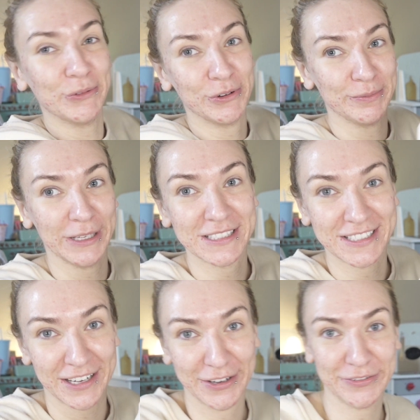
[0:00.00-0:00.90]
all of my
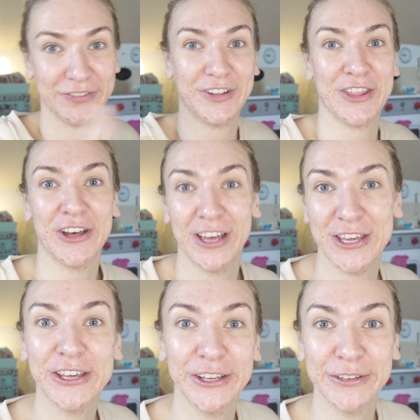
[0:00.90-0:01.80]
stuff that I
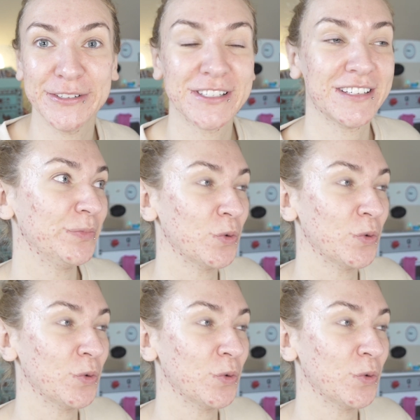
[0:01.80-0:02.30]
use,